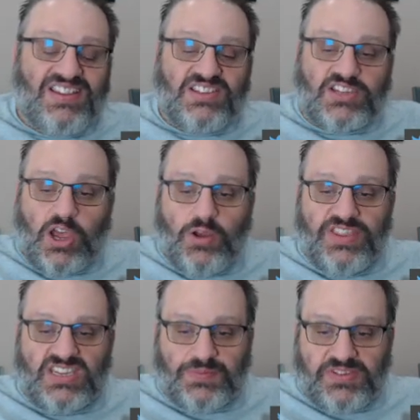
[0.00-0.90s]
So in
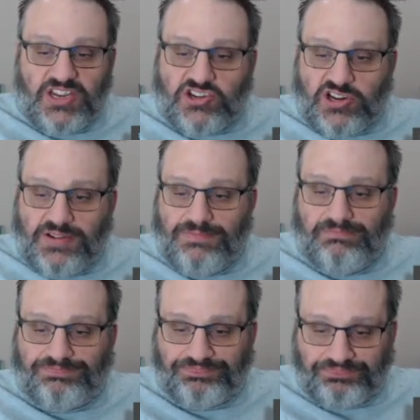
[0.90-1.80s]
this
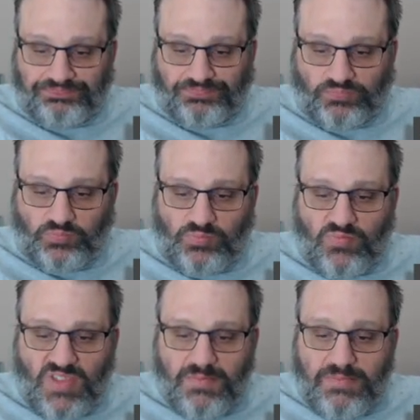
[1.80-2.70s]
position,
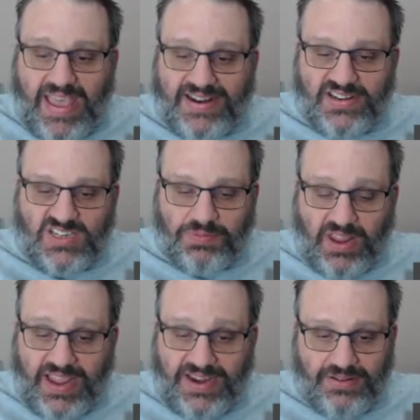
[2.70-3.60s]
Magnus
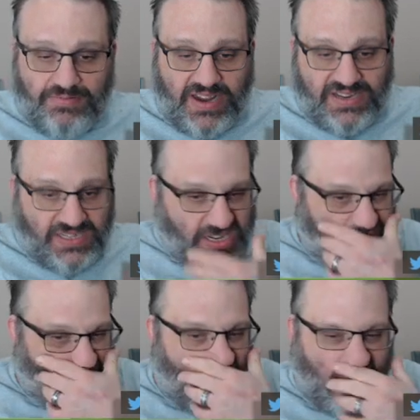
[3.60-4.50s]
played knight to
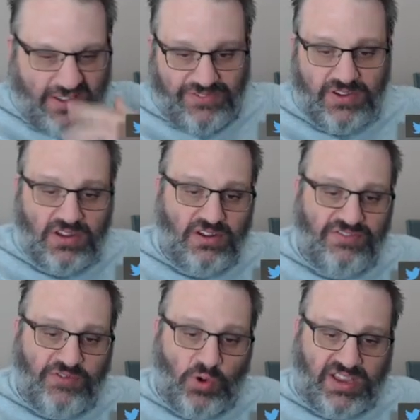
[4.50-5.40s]
e5,
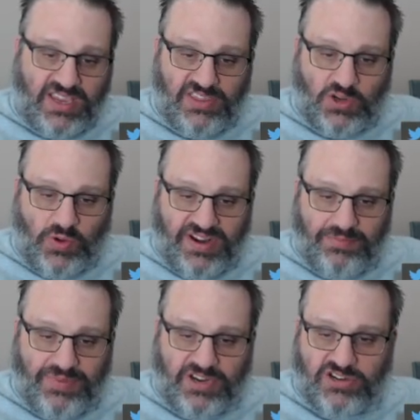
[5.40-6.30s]
forking the queen
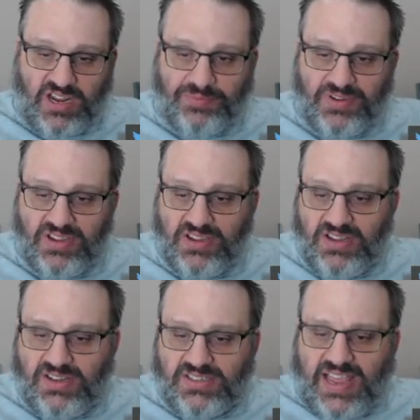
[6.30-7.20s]
and bishop.
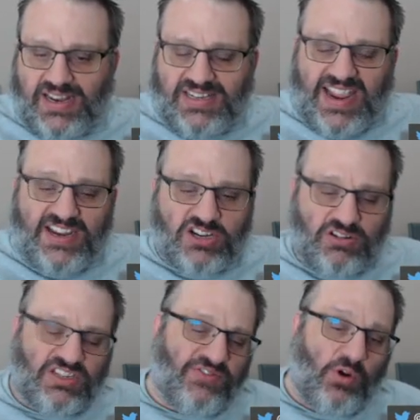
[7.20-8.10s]
It's not a
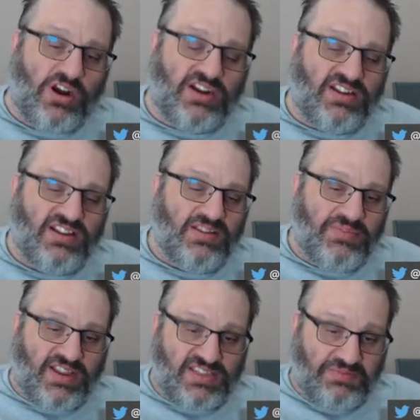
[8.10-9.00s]
dangerous fork
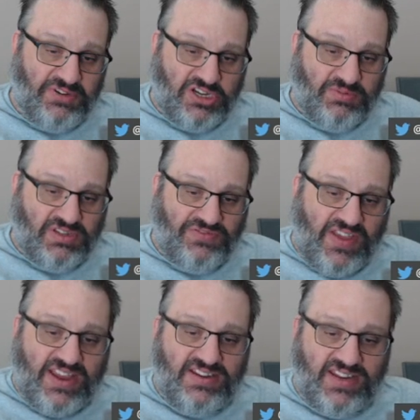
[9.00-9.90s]
because the bishop's
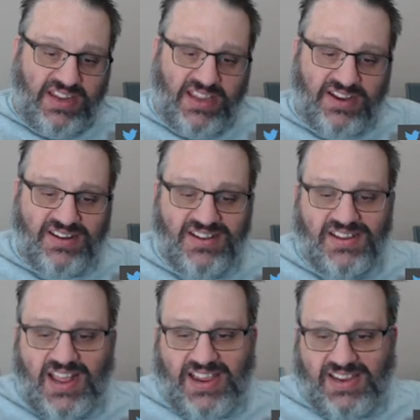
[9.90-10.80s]
defended,
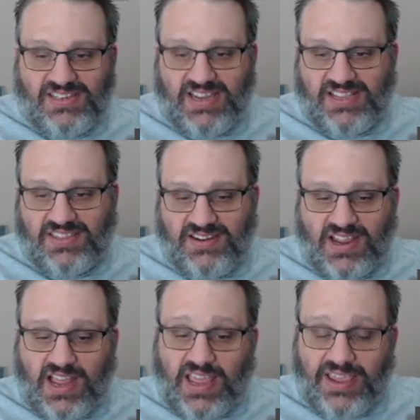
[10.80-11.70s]
I can take the
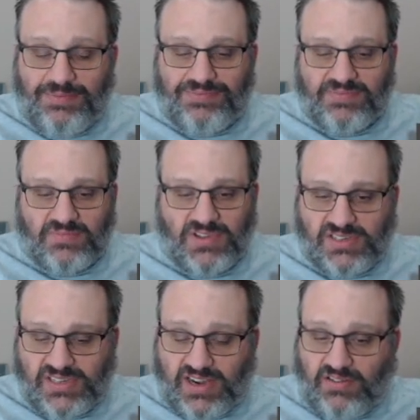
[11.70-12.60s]
knight,
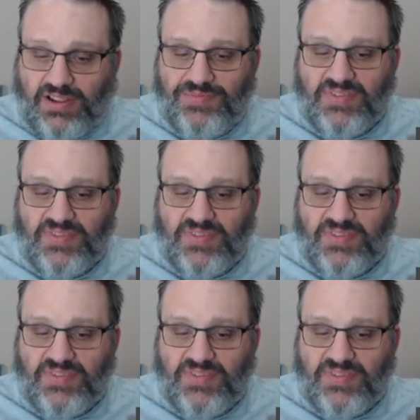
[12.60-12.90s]
etc.